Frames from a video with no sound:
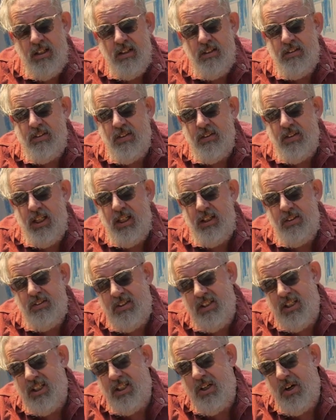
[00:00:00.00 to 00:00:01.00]
So they used
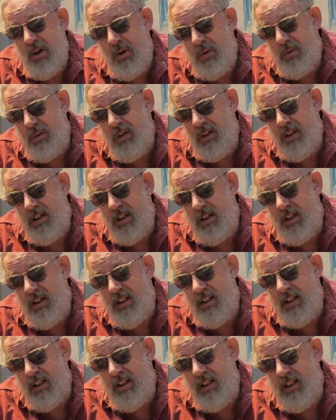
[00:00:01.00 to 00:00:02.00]
to coat,
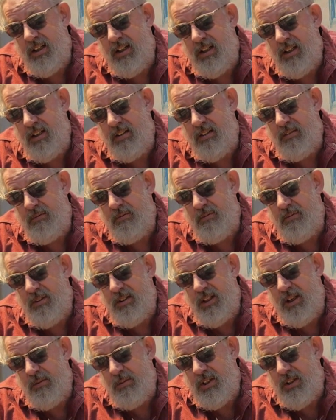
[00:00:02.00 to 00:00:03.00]
what
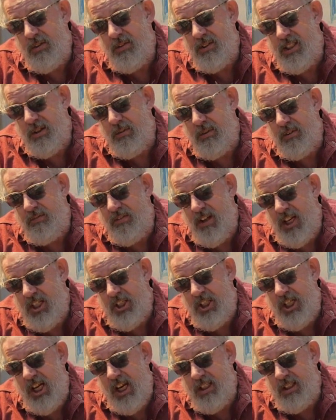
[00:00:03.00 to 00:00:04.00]
they would do is they would veg
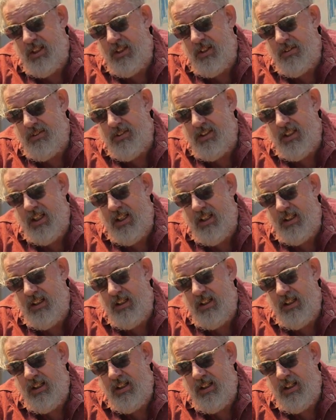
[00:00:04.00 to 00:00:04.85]
tan the goatskin,